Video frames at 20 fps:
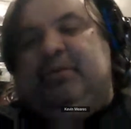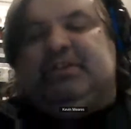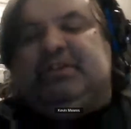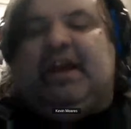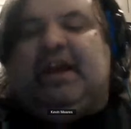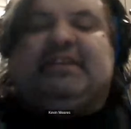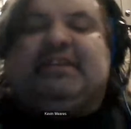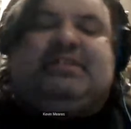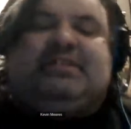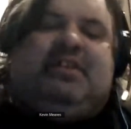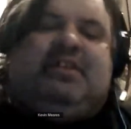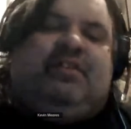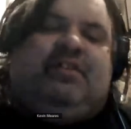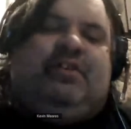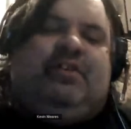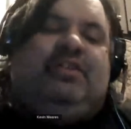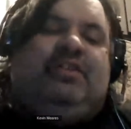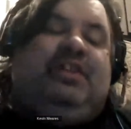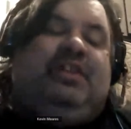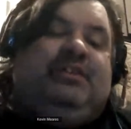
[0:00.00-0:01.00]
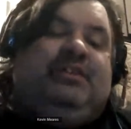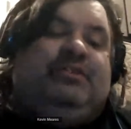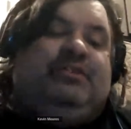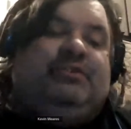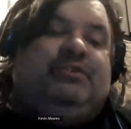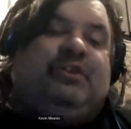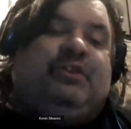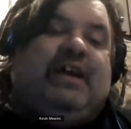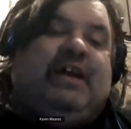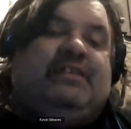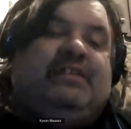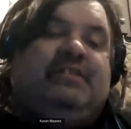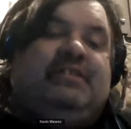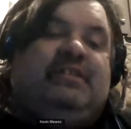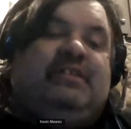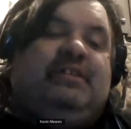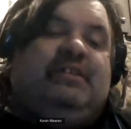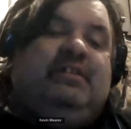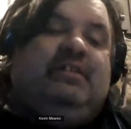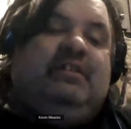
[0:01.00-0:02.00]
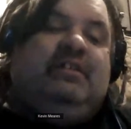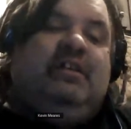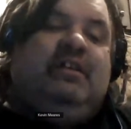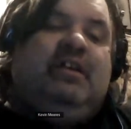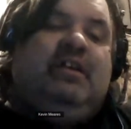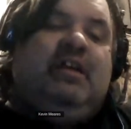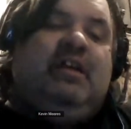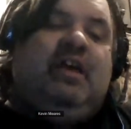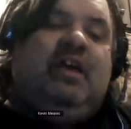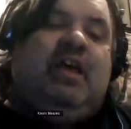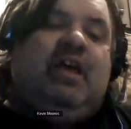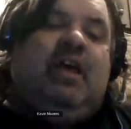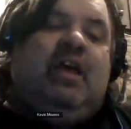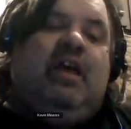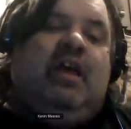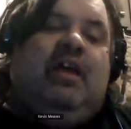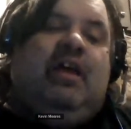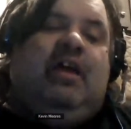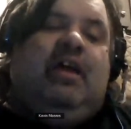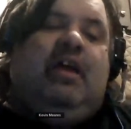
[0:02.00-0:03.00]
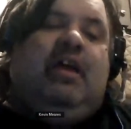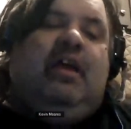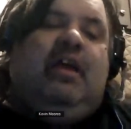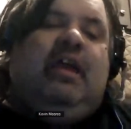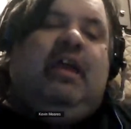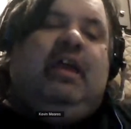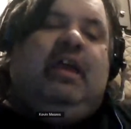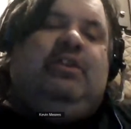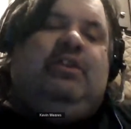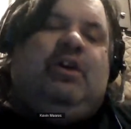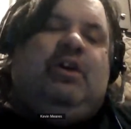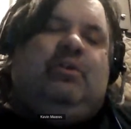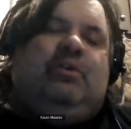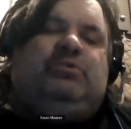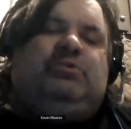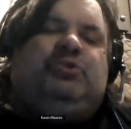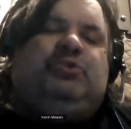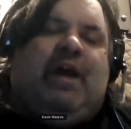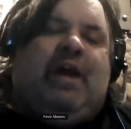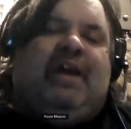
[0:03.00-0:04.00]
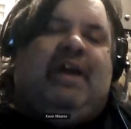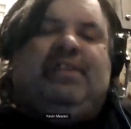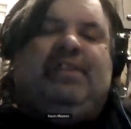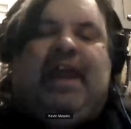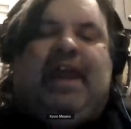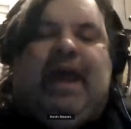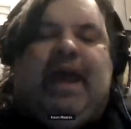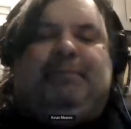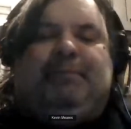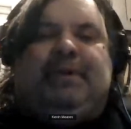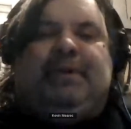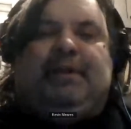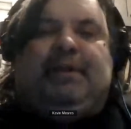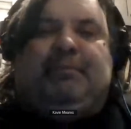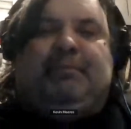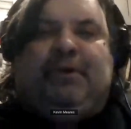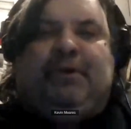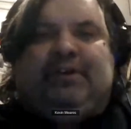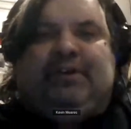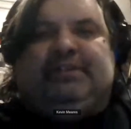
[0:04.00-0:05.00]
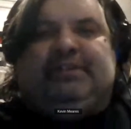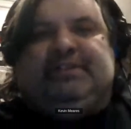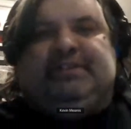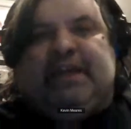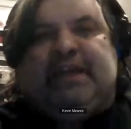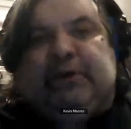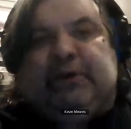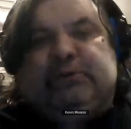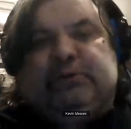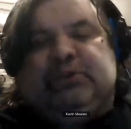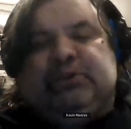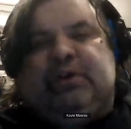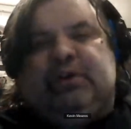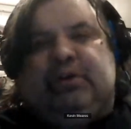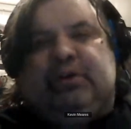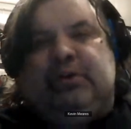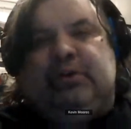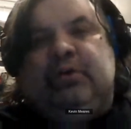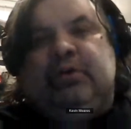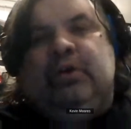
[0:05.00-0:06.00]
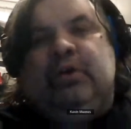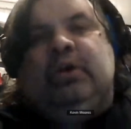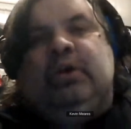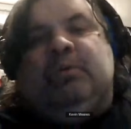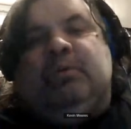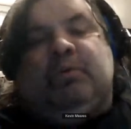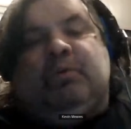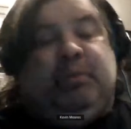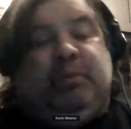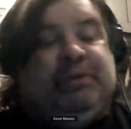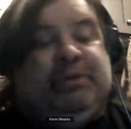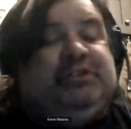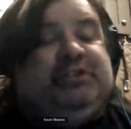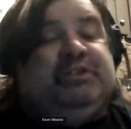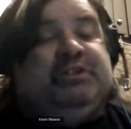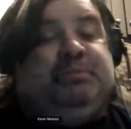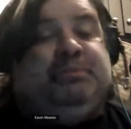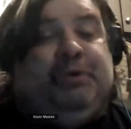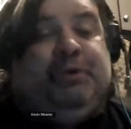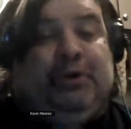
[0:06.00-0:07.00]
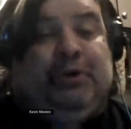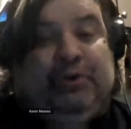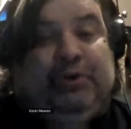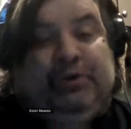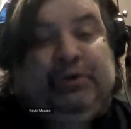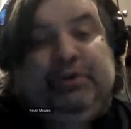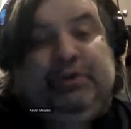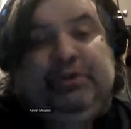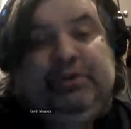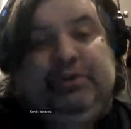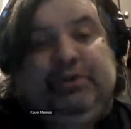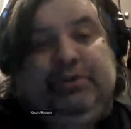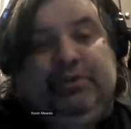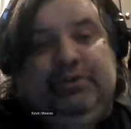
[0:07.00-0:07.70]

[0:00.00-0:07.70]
Which I guess is another good thing to address. In no trial that happened on American soil were witches burned.